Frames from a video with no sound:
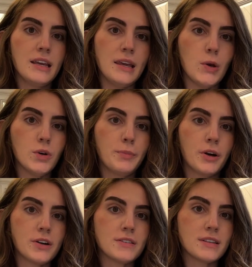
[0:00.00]
equal
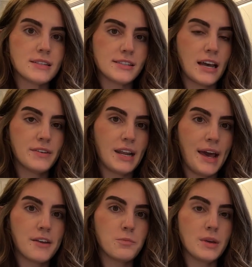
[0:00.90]
parts
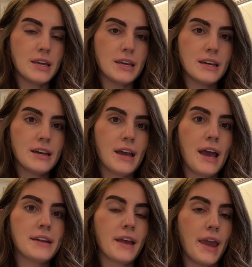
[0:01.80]
7NB
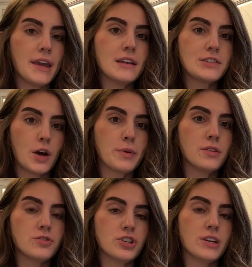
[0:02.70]
and
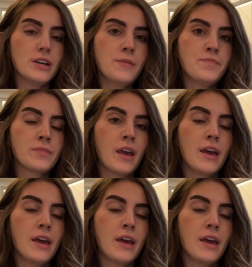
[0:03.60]
8WG.